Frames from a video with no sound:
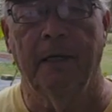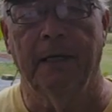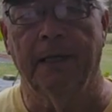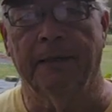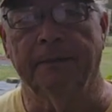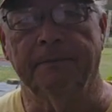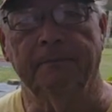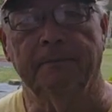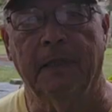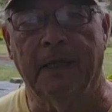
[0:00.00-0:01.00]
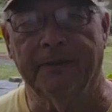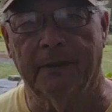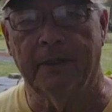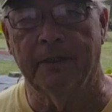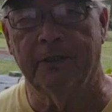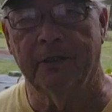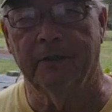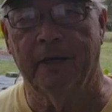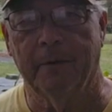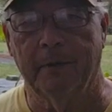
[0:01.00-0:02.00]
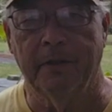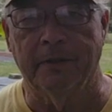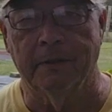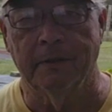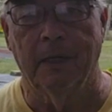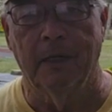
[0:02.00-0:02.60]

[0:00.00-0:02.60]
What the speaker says: And I thought I'd share that with you.